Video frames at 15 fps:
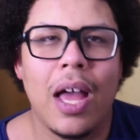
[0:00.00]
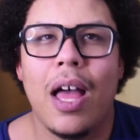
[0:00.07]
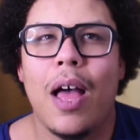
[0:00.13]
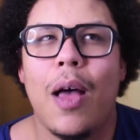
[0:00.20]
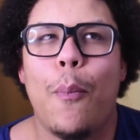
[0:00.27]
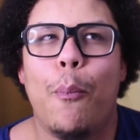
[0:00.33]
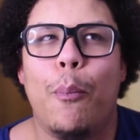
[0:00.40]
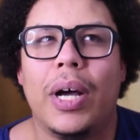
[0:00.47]

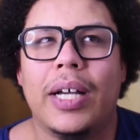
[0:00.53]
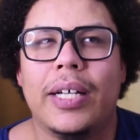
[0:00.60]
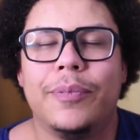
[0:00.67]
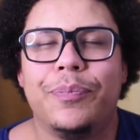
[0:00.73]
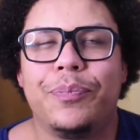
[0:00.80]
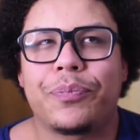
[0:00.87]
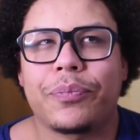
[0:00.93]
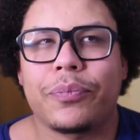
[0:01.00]
But
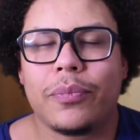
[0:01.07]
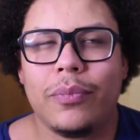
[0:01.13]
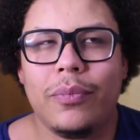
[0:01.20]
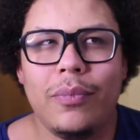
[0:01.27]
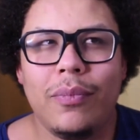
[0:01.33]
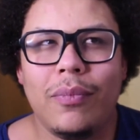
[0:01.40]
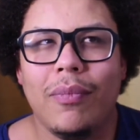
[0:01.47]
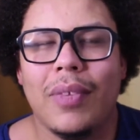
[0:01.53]

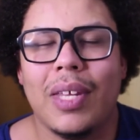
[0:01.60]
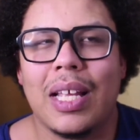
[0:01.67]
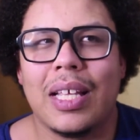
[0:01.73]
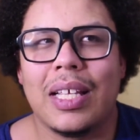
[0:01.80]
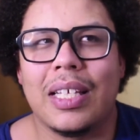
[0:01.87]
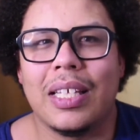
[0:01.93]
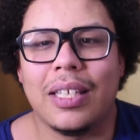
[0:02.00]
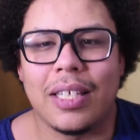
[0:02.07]

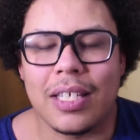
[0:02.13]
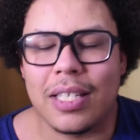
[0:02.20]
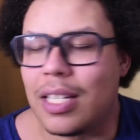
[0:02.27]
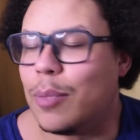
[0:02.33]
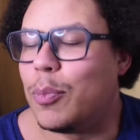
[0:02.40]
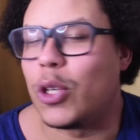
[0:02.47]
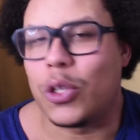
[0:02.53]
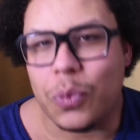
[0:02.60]
this is a book
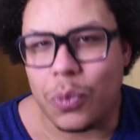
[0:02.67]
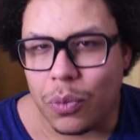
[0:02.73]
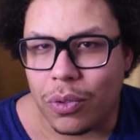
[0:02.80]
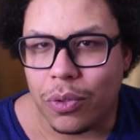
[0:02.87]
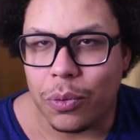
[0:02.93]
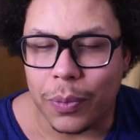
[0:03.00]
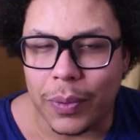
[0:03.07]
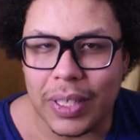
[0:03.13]

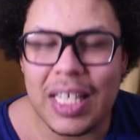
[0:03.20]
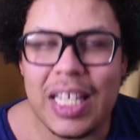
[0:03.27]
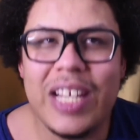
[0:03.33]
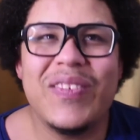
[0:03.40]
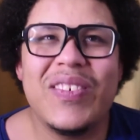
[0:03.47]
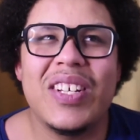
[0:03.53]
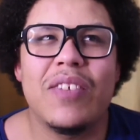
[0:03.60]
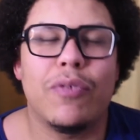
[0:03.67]
even
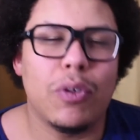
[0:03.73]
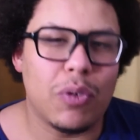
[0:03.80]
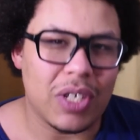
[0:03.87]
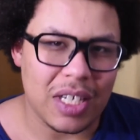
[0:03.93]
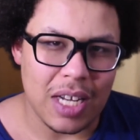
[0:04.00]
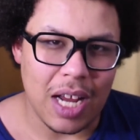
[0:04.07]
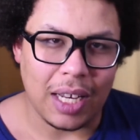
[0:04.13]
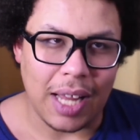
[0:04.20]
if you did
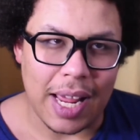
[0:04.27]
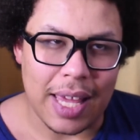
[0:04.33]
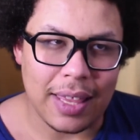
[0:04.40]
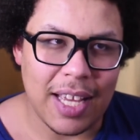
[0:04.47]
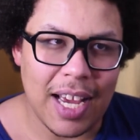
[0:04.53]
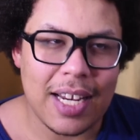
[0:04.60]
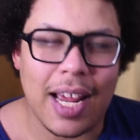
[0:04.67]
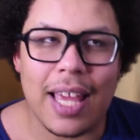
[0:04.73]
not like that,
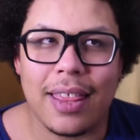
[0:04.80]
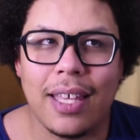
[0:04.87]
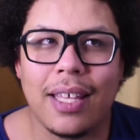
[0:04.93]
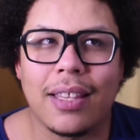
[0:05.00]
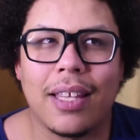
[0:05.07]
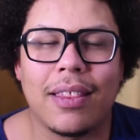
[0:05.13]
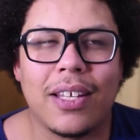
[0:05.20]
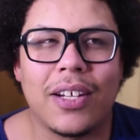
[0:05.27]
I think that
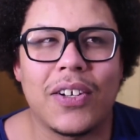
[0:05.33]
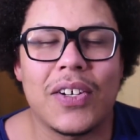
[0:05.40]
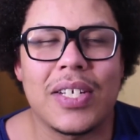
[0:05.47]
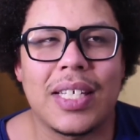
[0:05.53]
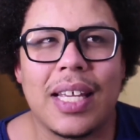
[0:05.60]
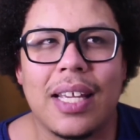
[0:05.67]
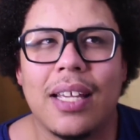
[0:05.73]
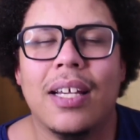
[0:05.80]
there is
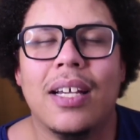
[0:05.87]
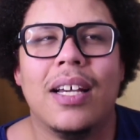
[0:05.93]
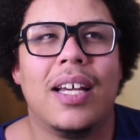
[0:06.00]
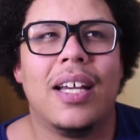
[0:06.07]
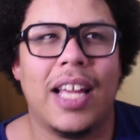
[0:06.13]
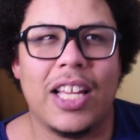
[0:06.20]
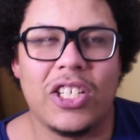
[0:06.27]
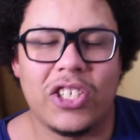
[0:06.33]
a
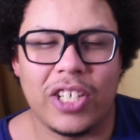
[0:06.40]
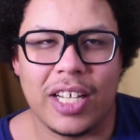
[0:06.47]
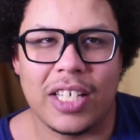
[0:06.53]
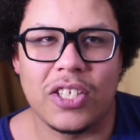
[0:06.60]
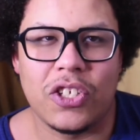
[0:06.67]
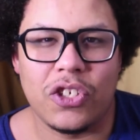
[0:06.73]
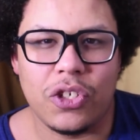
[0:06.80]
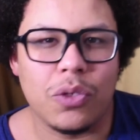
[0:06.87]
chance
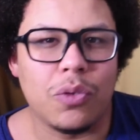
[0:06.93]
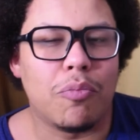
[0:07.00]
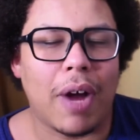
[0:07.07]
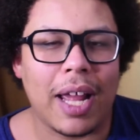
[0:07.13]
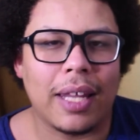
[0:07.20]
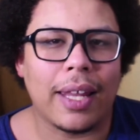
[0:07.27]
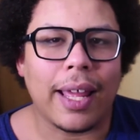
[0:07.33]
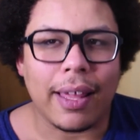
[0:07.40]
that you might
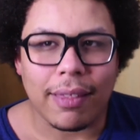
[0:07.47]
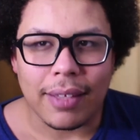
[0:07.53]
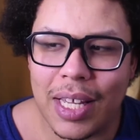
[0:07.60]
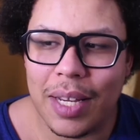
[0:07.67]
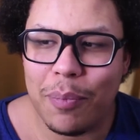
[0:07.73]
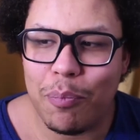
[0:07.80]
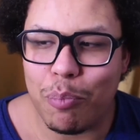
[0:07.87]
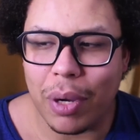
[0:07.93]
like this.
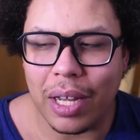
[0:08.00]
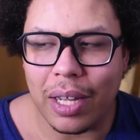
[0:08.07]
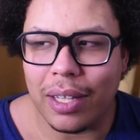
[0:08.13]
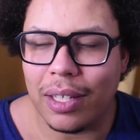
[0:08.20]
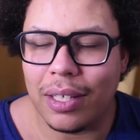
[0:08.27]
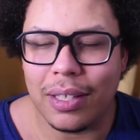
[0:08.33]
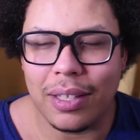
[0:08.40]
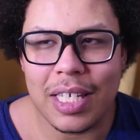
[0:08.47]
But
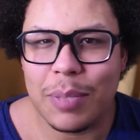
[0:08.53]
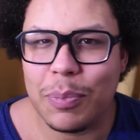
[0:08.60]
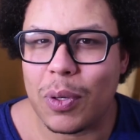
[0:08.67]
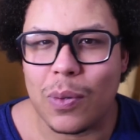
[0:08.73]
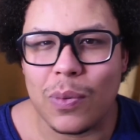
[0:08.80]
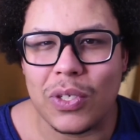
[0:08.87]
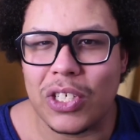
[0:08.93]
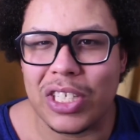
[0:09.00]
this book was
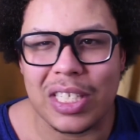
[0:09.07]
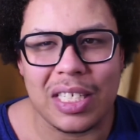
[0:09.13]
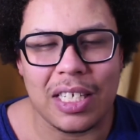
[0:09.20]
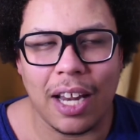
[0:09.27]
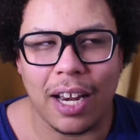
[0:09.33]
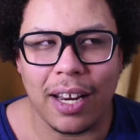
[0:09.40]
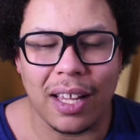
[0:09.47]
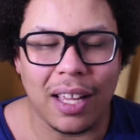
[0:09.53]
just
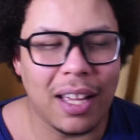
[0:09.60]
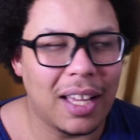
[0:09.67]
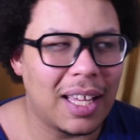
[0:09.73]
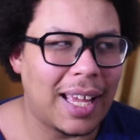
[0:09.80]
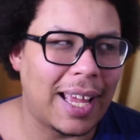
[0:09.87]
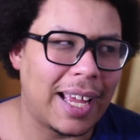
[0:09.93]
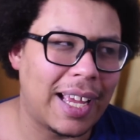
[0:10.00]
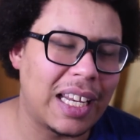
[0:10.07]
stunning.
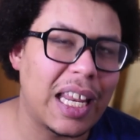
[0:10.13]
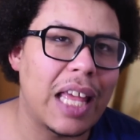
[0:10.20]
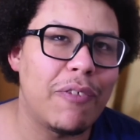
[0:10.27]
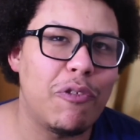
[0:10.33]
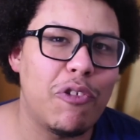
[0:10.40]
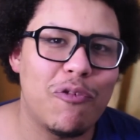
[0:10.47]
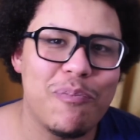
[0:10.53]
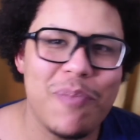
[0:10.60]
And if you've
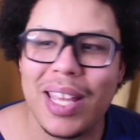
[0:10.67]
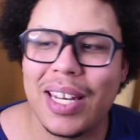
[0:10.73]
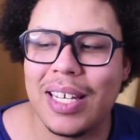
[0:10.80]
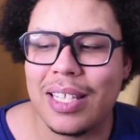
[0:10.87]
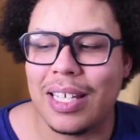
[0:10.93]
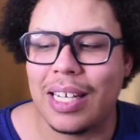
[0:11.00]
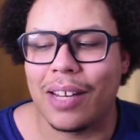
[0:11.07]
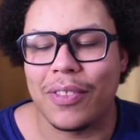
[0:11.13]
made it to the end
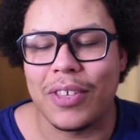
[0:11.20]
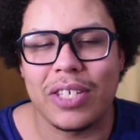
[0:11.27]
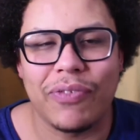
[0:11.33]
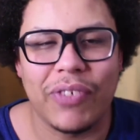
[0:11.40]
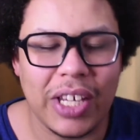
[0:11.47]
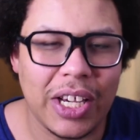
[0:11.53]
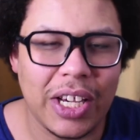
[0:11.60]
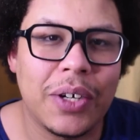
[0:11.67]
of this
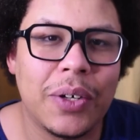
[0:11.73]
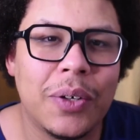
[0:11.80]
video,